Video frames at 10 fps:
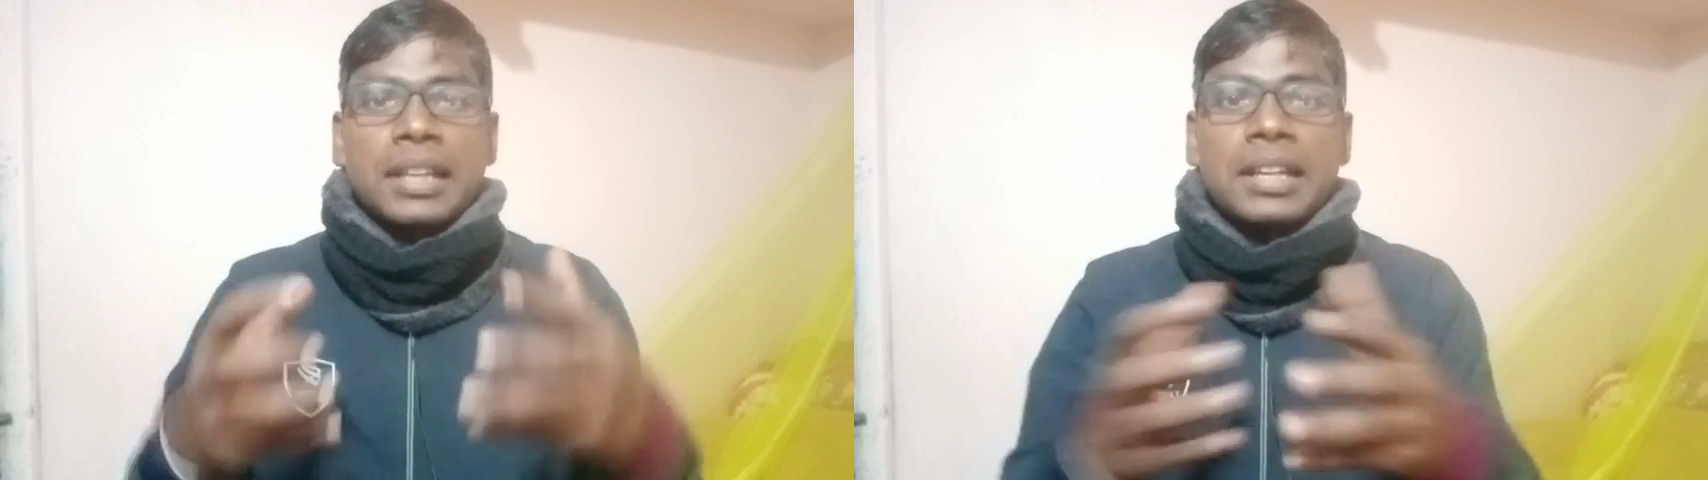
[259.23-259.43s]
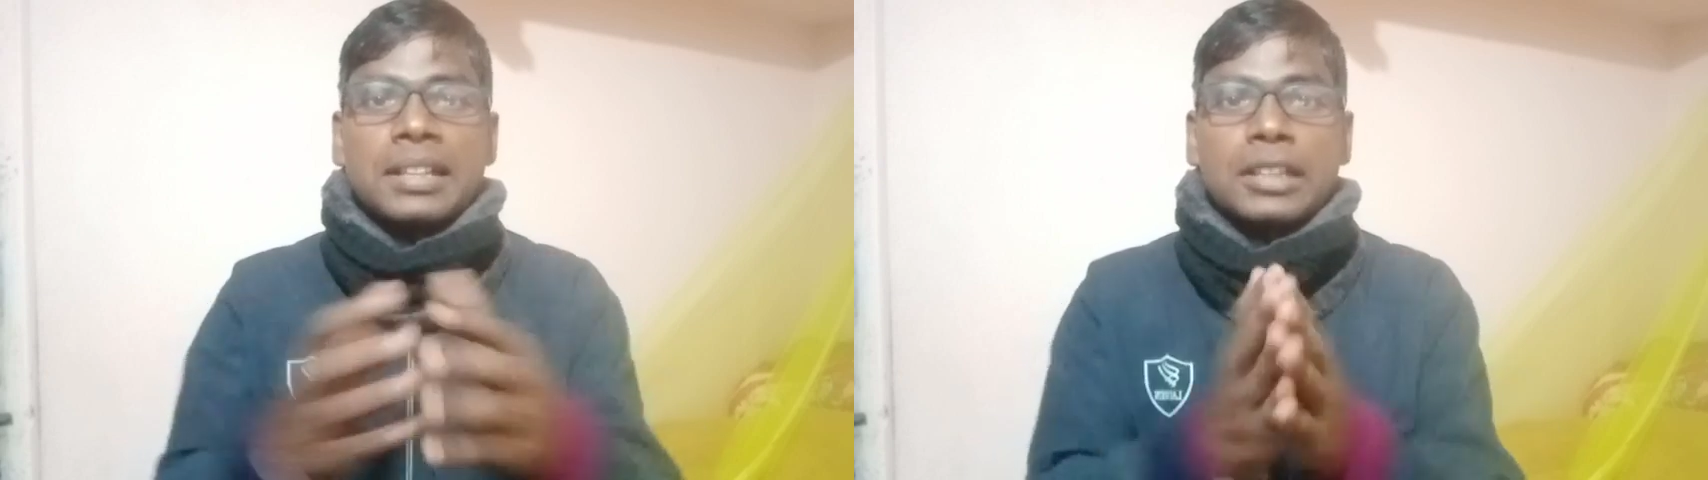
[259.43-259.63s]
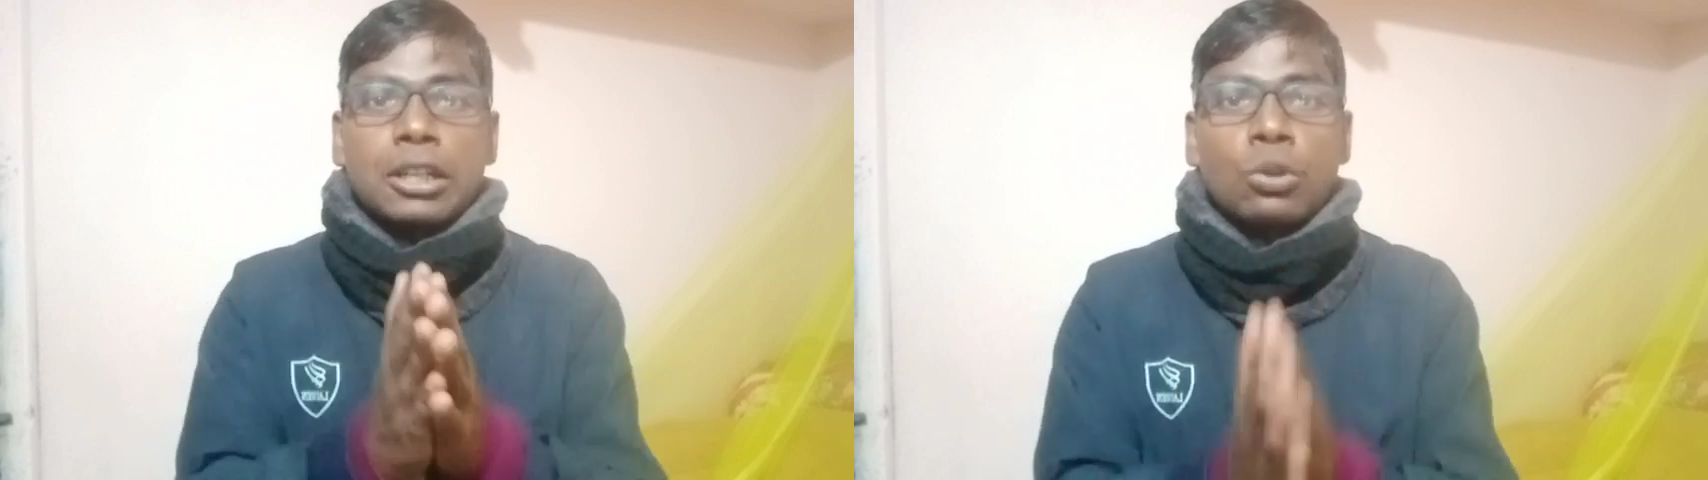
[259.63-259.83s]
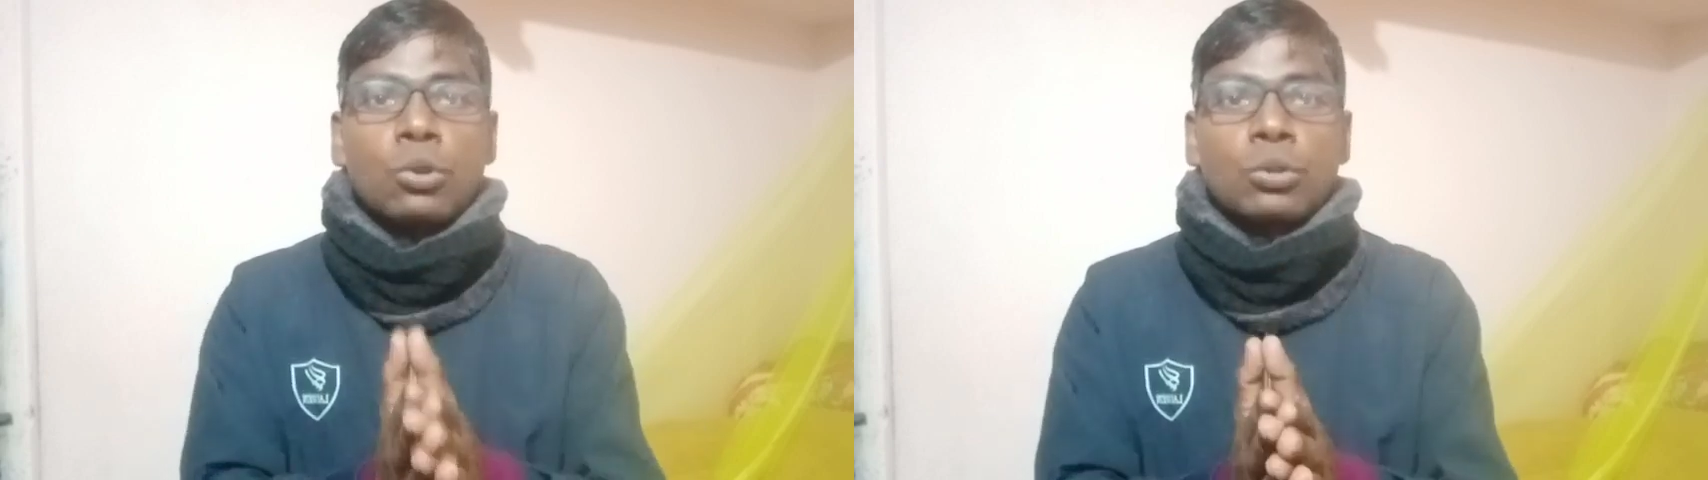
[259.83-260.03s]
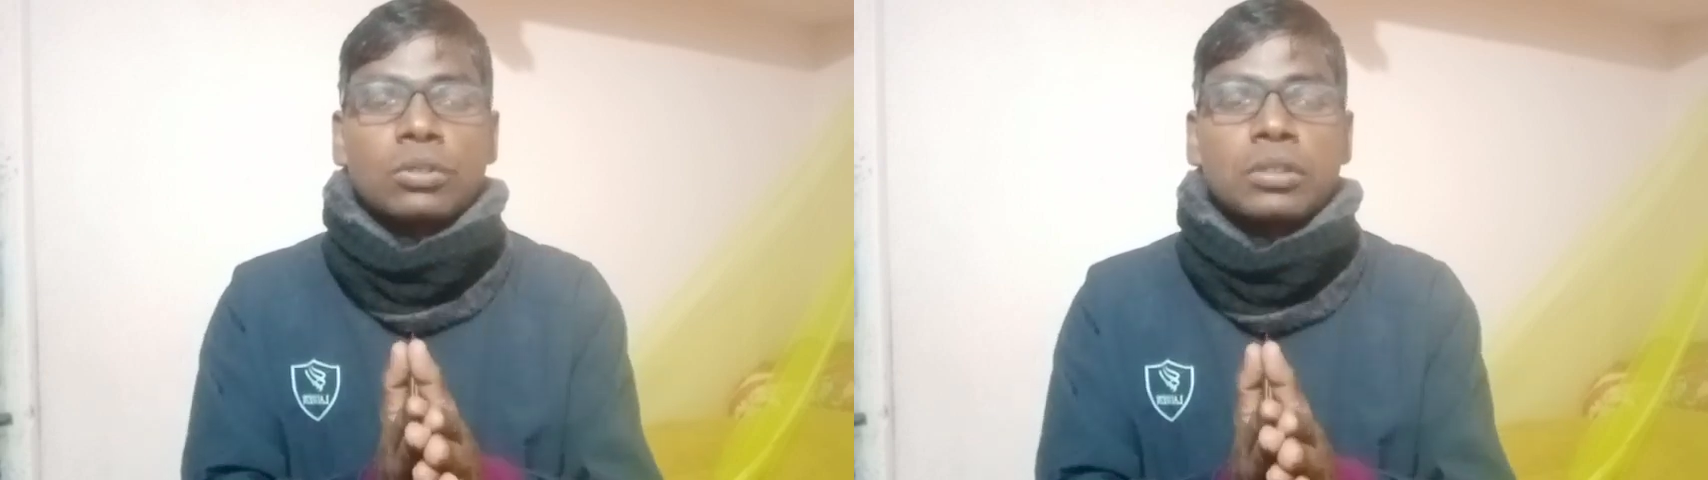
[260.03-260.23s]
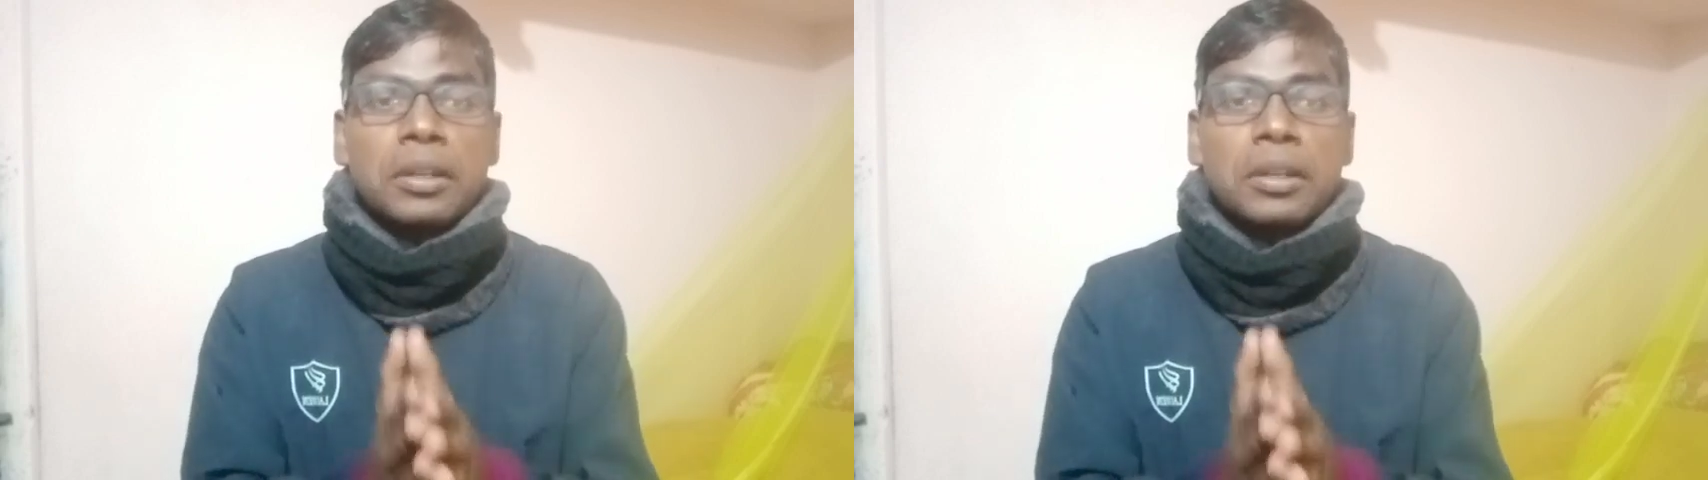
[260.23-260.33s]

hit the road